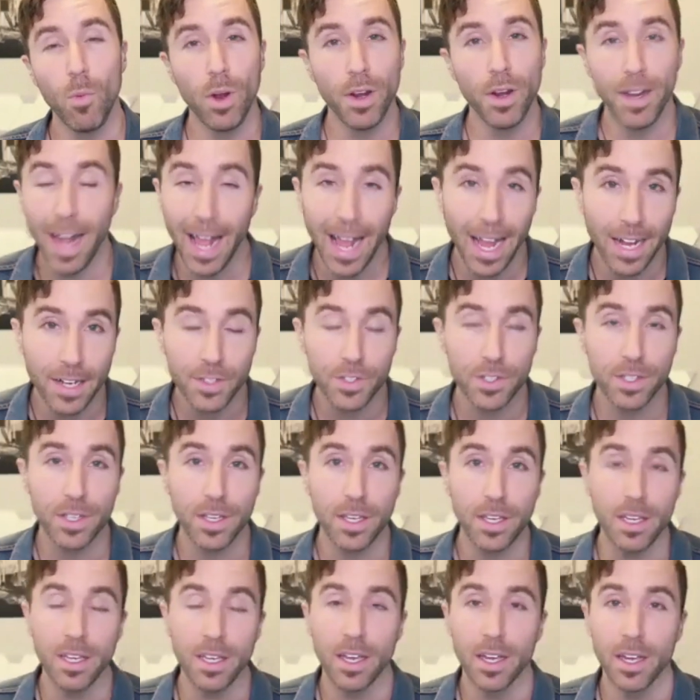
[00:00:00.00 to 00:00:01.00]
what it
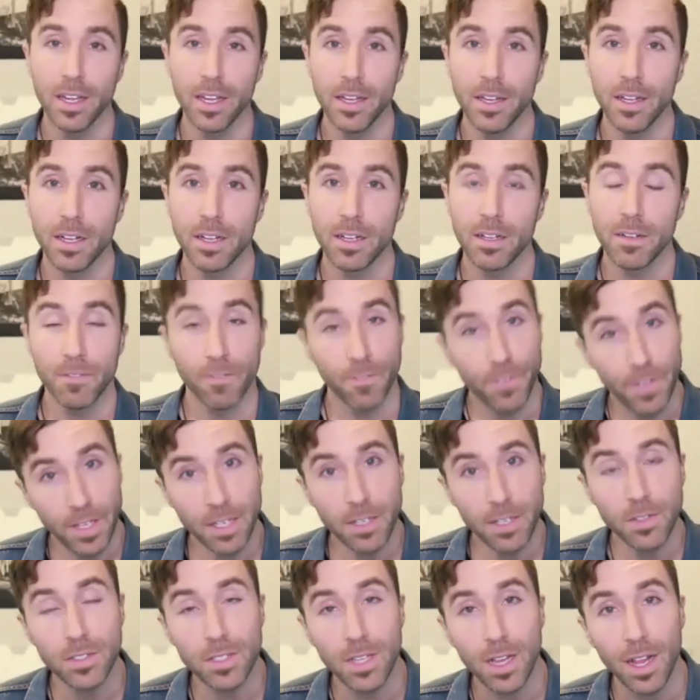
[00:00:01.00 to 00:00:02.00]
actually
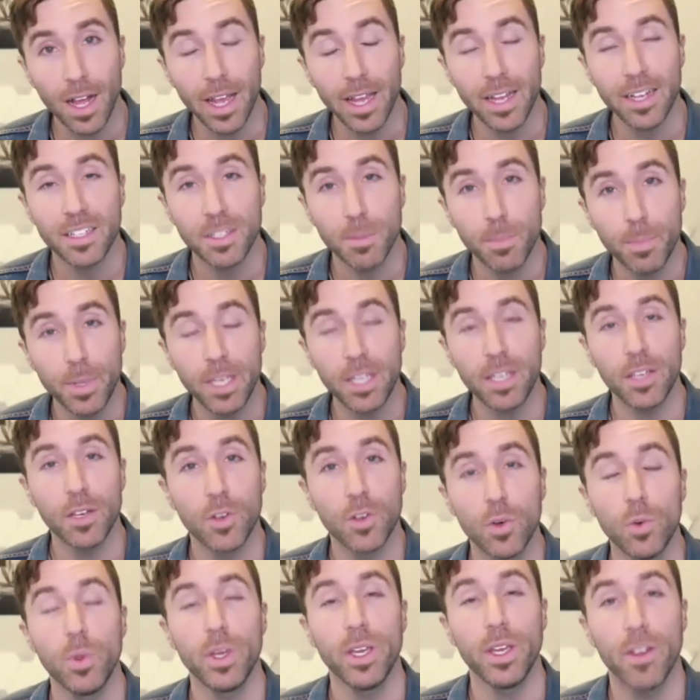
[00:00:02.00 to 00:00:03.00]
feels like to be
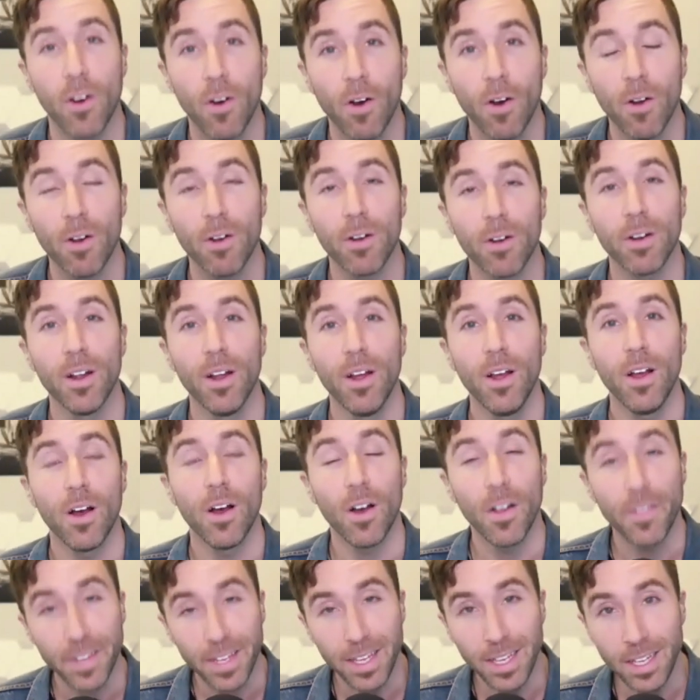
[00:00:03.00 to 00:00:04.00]
who we are
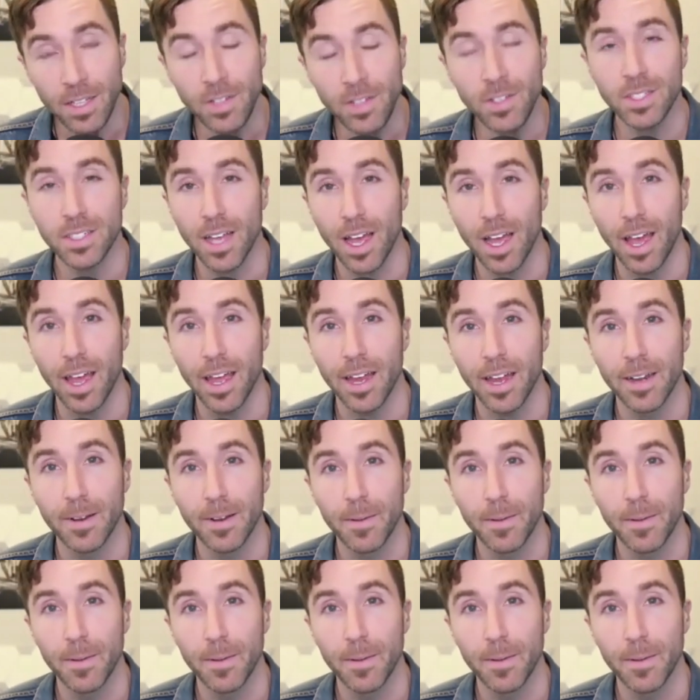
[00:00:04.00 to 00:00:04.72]
on the inside.